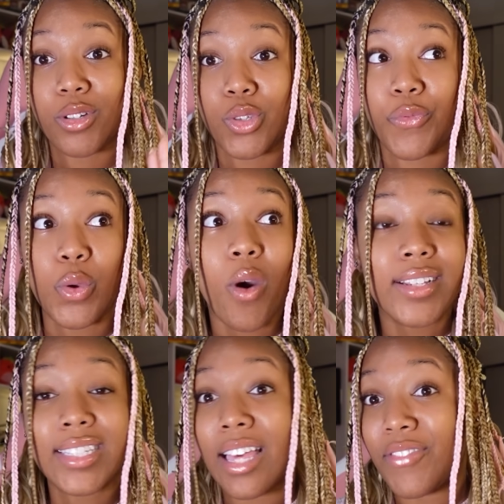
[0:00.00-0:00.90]
So if you want
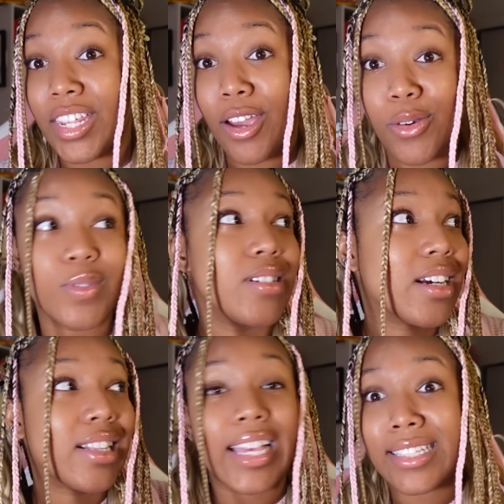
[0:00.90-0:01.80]
to see that video,
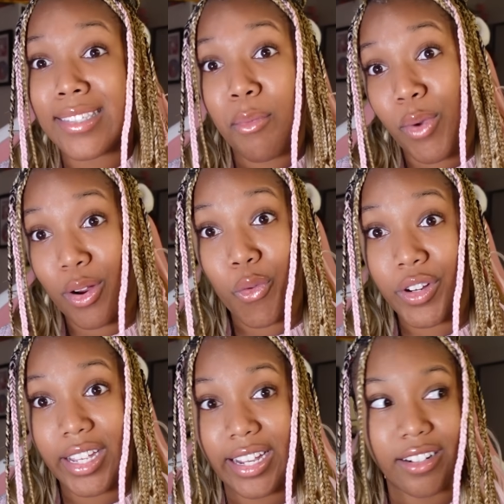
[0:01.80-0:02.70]
click somewhere over
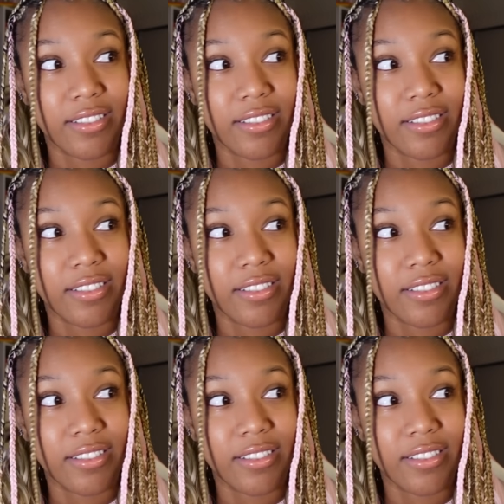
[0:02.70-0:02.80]
here.